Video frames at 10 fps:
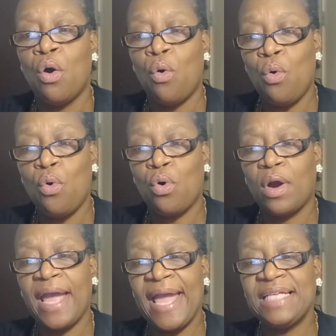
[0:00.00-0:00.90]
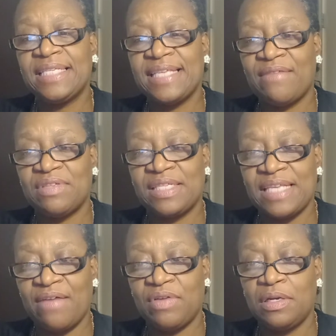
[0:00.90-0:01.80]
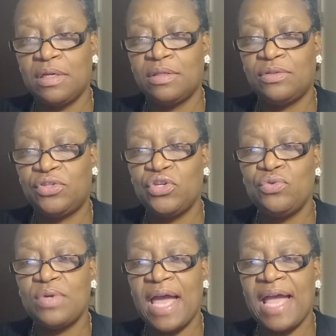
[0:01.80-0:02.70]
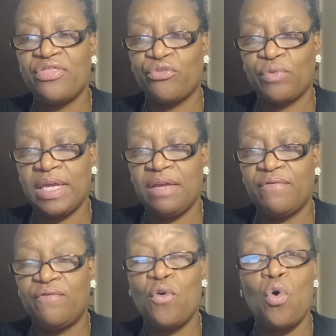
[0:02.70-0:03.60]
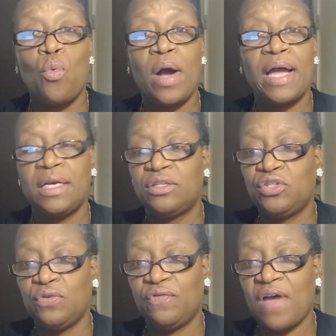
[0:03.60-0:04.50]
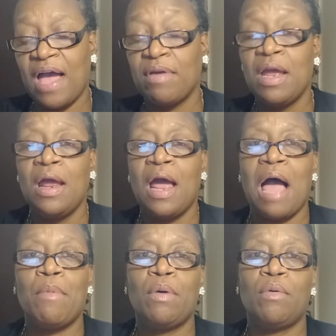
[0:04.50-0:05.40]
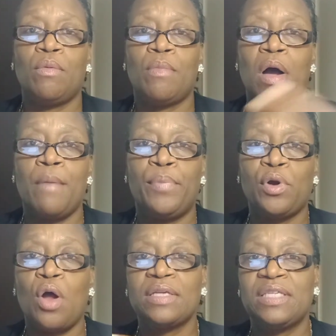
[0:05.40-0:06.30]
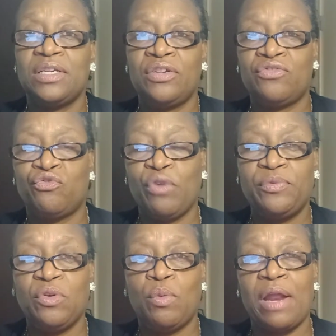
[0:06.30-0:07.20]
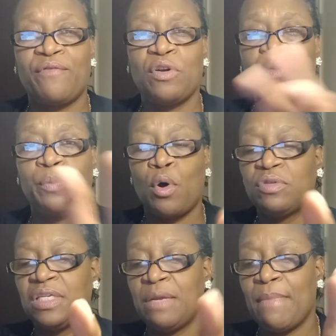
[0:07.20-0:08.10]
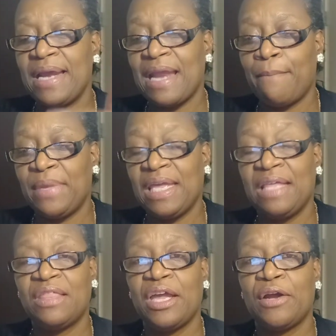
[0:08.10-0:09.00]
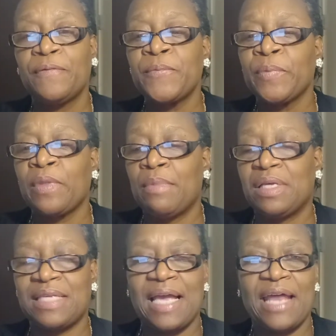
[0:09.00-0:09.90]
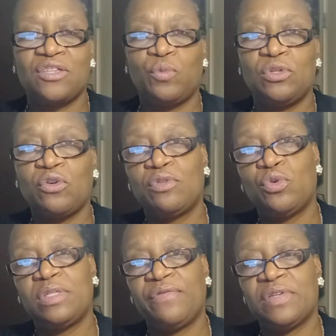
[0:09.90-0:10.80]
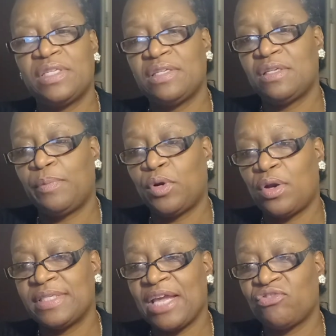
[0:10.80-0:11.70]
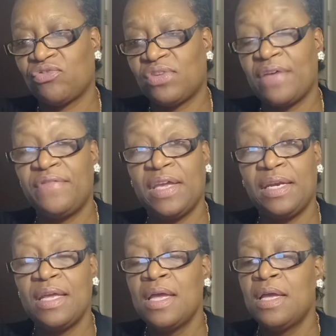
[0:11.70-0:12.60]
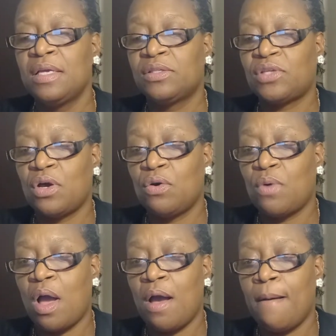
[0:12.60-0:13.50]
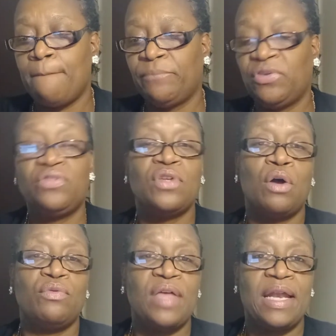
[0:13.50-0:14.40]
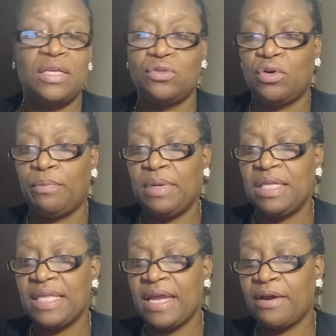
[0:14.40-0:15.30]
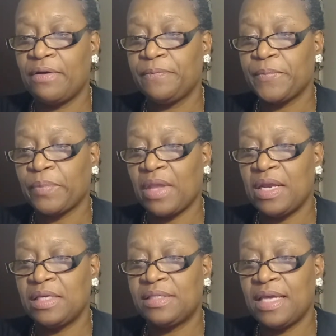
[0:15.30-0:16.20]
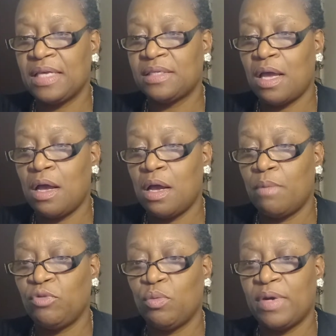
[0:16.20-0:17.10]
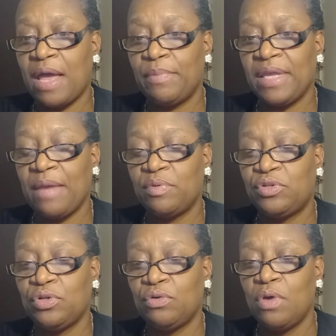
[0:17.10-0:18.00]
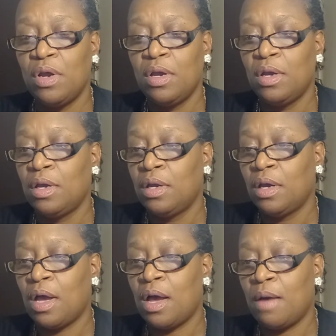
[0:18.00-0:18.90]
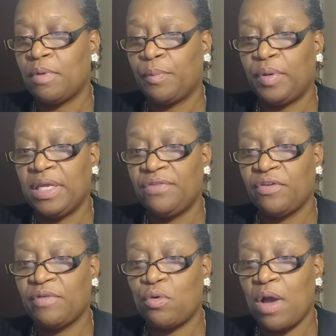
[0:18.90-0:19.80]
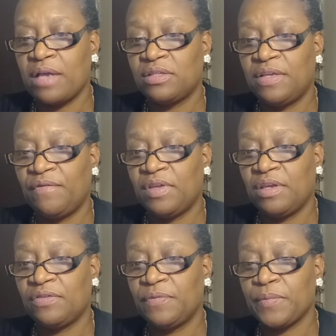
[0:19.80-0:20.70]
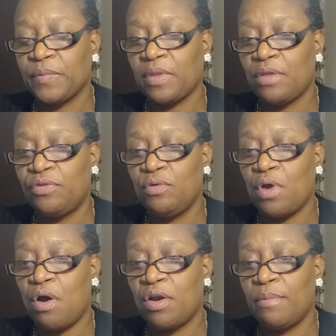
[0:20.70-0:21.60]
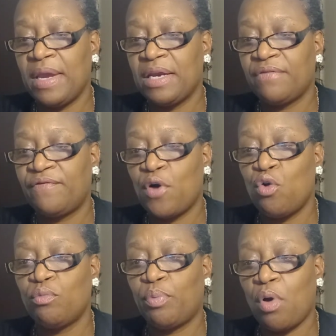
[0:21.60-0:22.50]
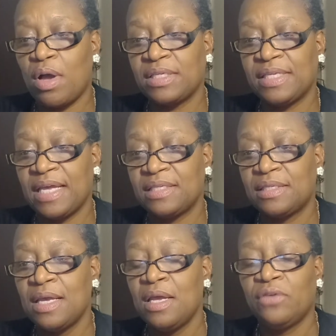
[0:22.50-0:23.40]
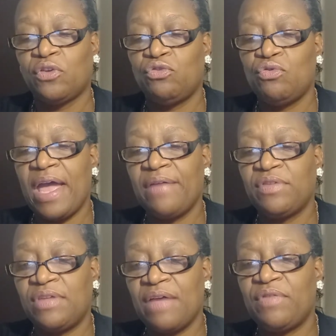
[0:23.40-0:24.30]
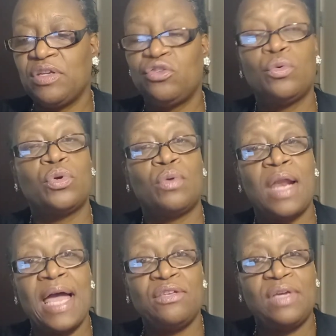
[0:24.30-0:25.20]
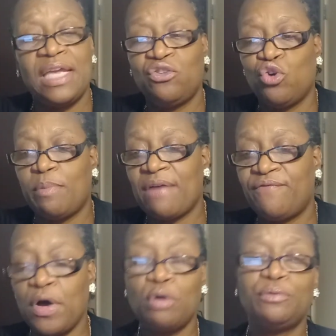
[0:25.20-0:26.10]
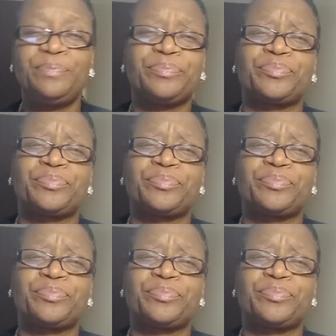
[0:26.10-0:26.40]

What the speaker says: or 877-293-4125. I'm going to put all this in the description. When I first posted, it might not be in there because I got to switch over to a different system to put all this extra stuff in. So just know that it's going to be there. And it says you will not be able to complete the required certificates through the automated phone process. So you have to definitely do it online. You can't do it by phone.